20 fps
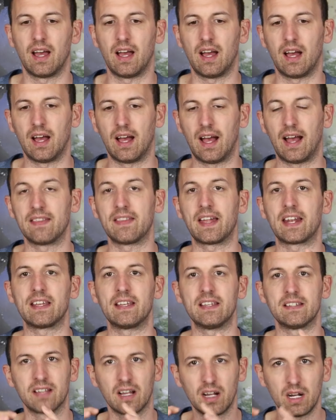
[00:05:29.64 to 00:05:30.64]
Uh, and that
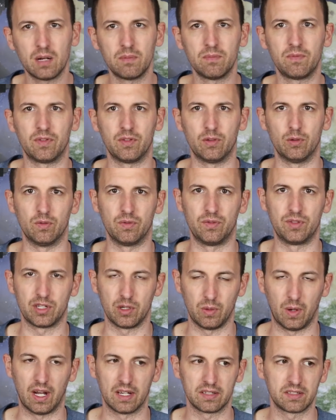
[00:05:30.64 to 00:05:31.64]
it is harmful
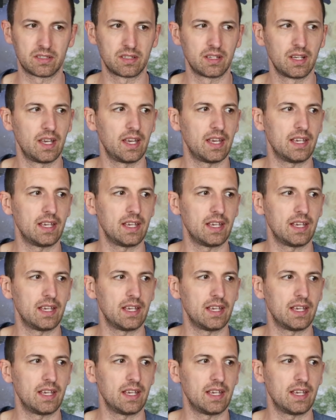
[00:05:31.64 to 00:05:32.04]
to us